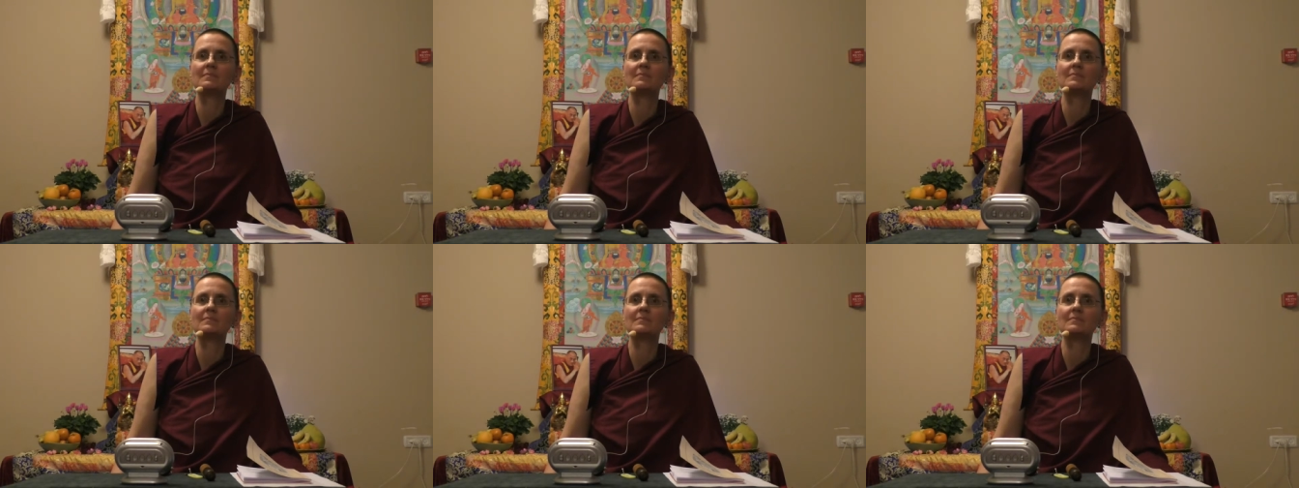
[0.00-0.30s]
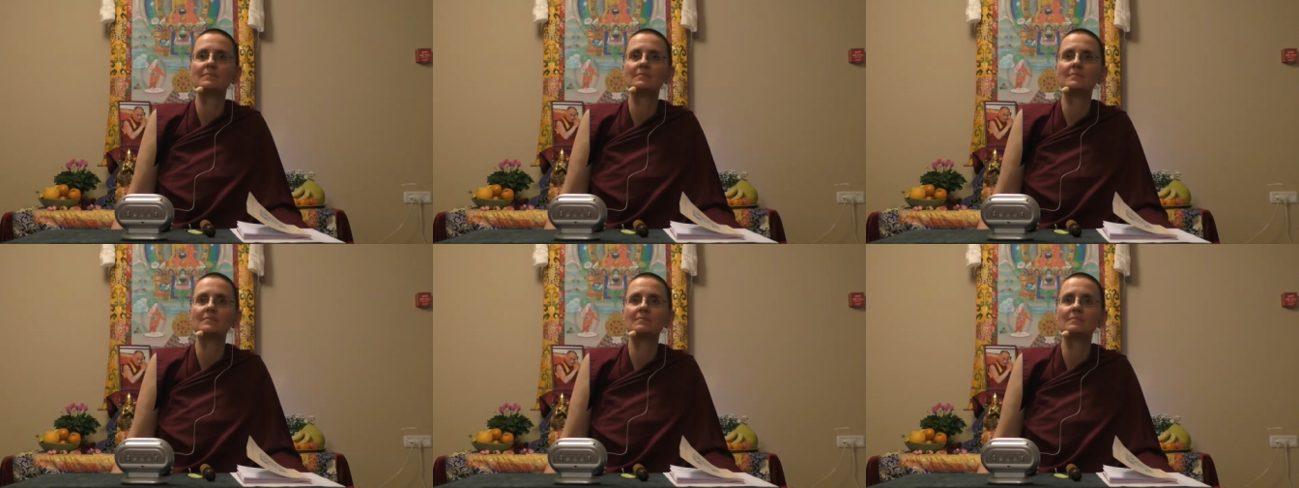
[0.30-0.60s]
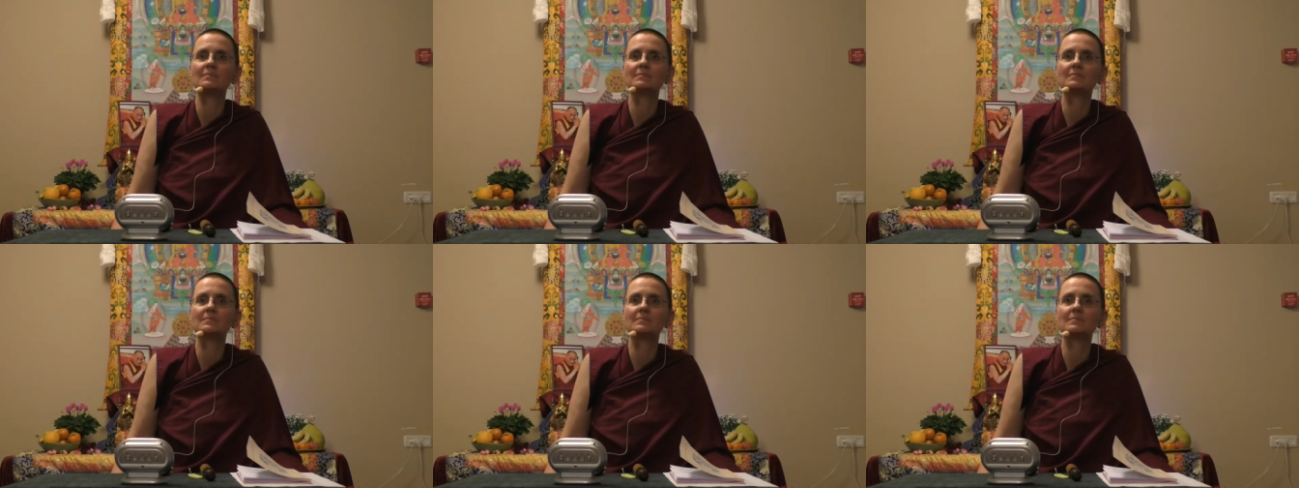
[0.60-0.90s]
it is
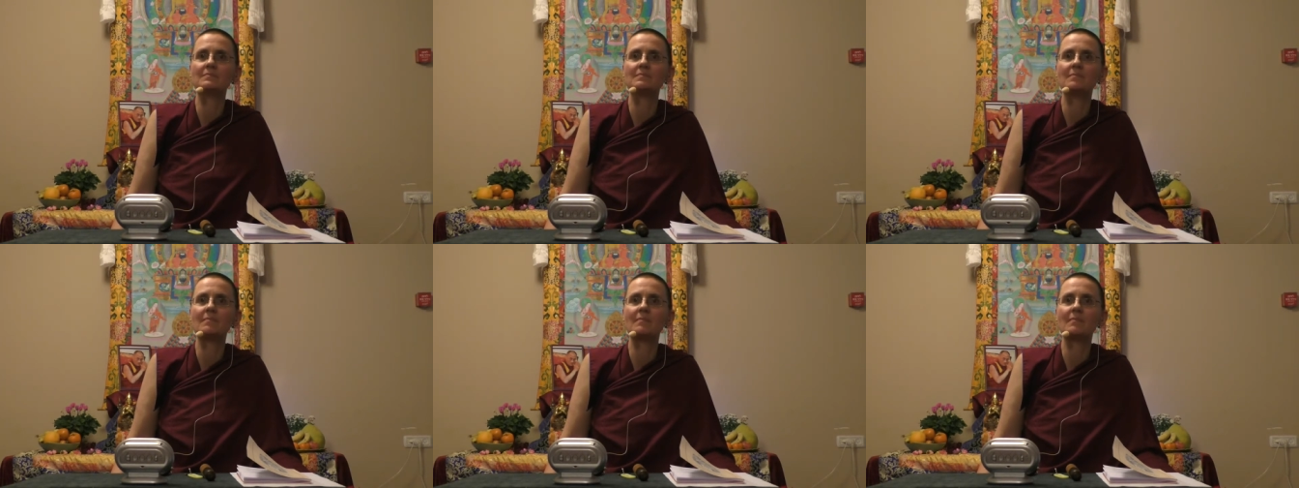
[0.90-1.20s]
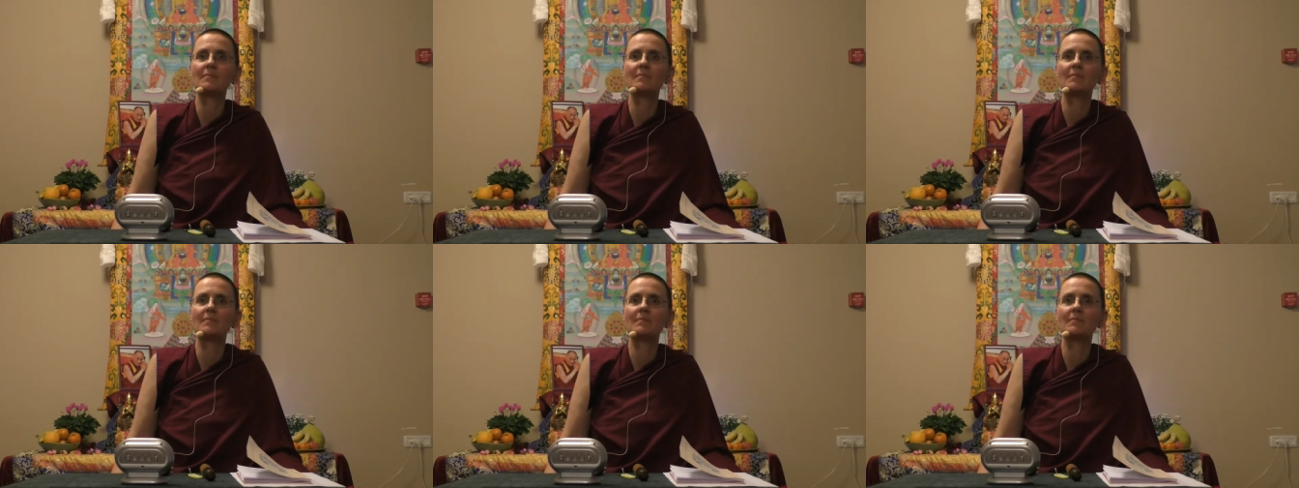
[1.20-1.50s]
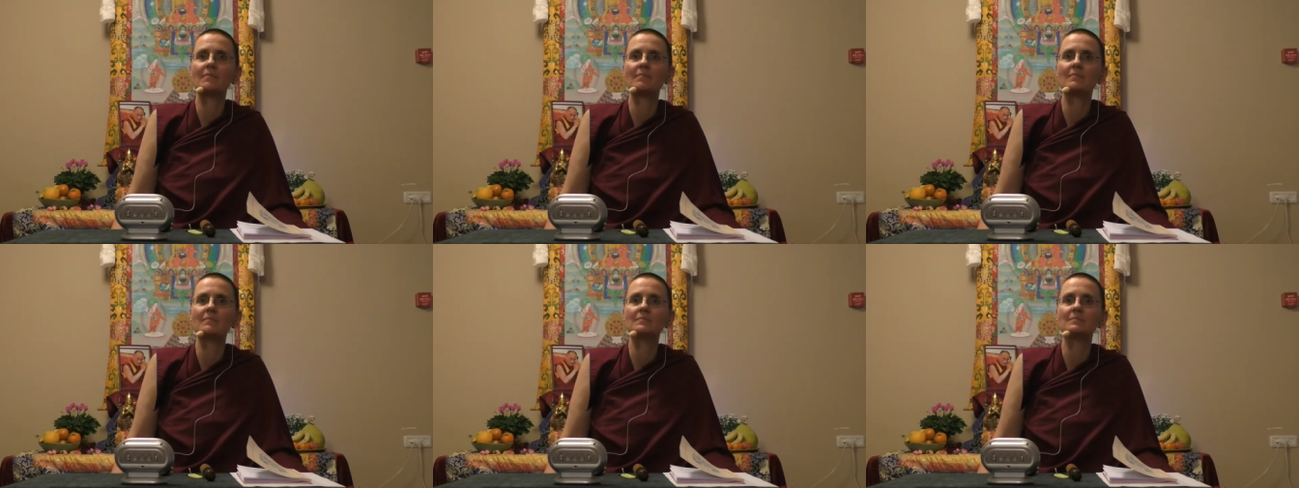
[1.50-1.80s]
predatory,
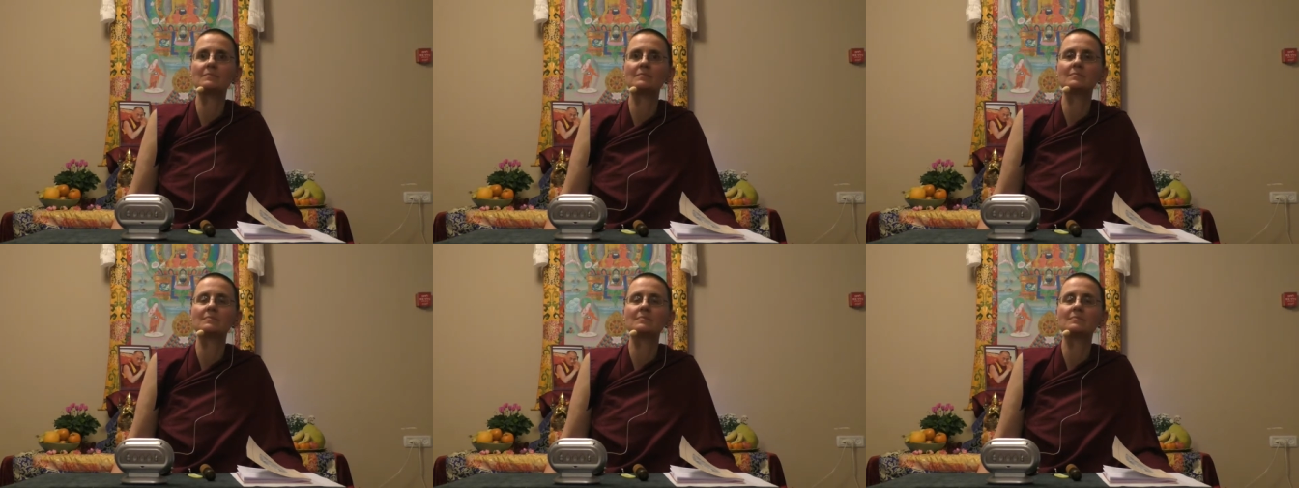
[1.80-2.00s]
let's say.